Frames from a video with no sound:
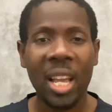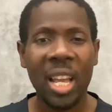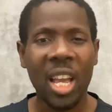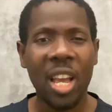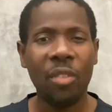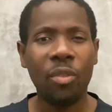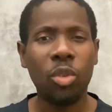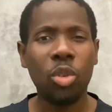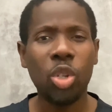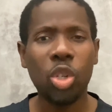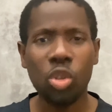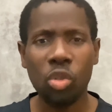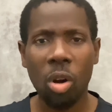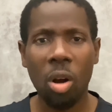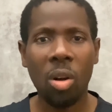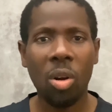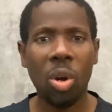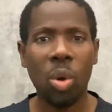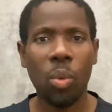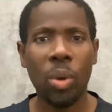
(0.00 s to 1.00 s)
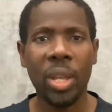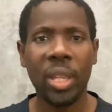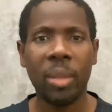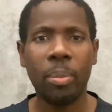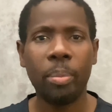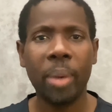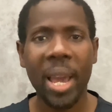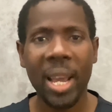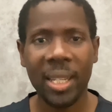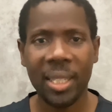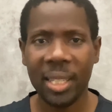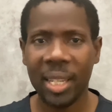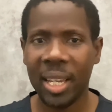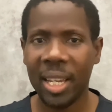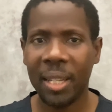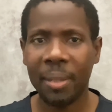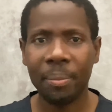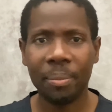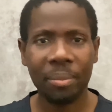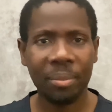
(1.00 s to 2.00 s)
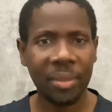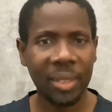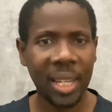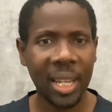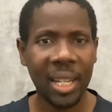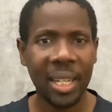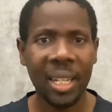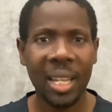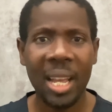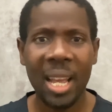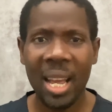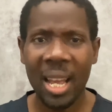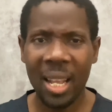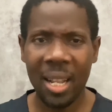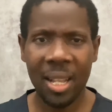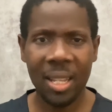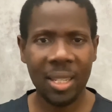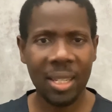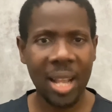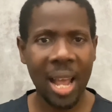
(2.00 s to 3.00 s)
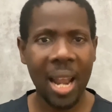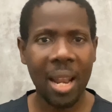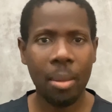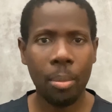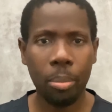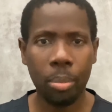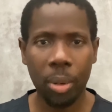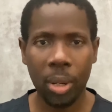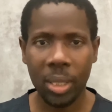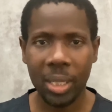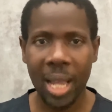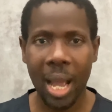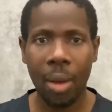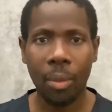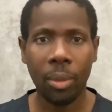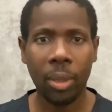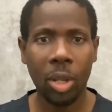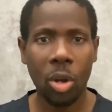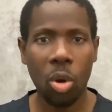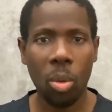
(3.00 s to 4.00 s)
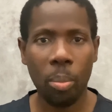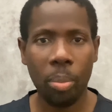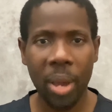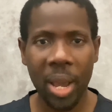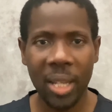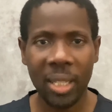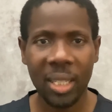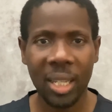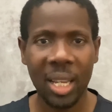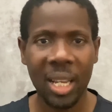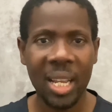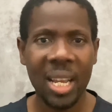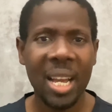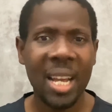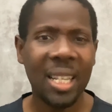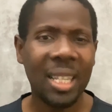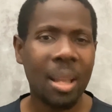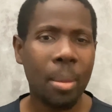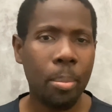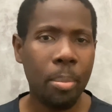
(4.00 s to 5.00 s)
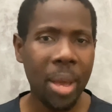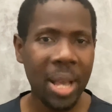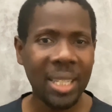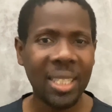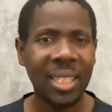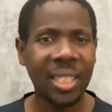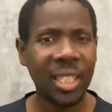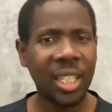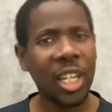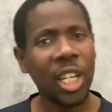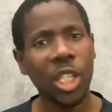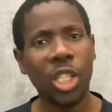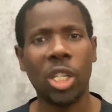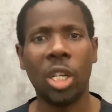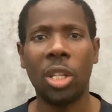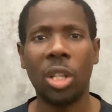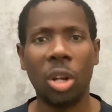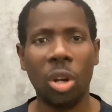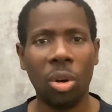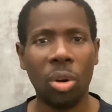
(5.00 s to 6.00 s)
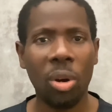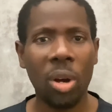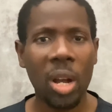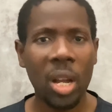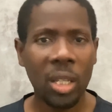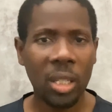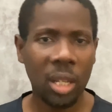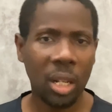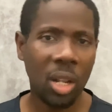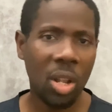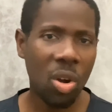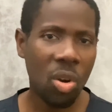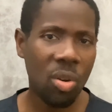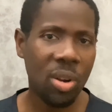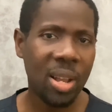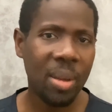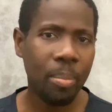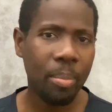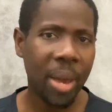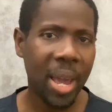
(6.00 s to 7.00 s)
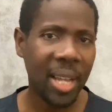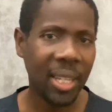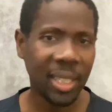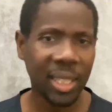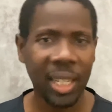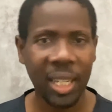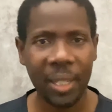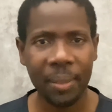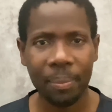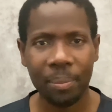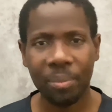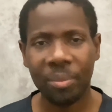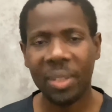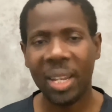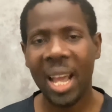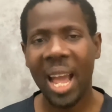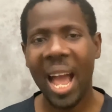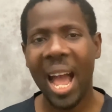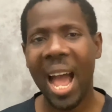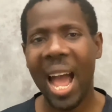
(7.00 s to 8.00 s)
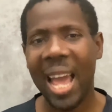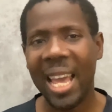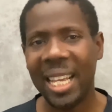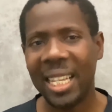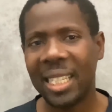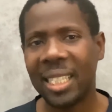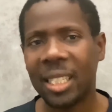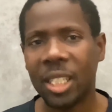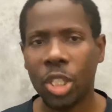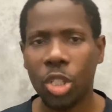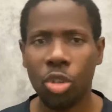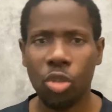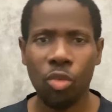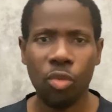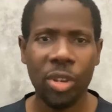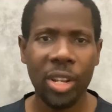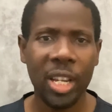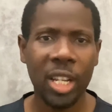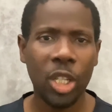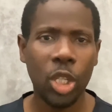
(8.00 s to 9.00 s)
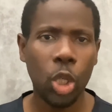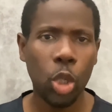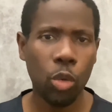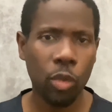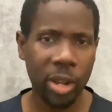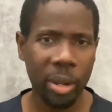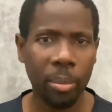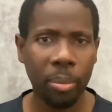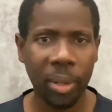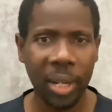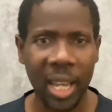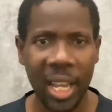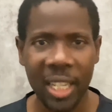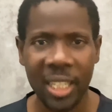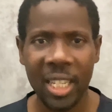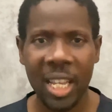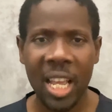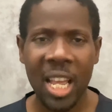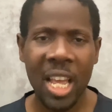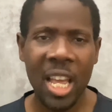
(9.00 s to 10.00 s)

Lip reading: If you struggle with pacing, then there's a lot of books out there on pacing. The best teacher, though, to learn pacing is to read screenplays.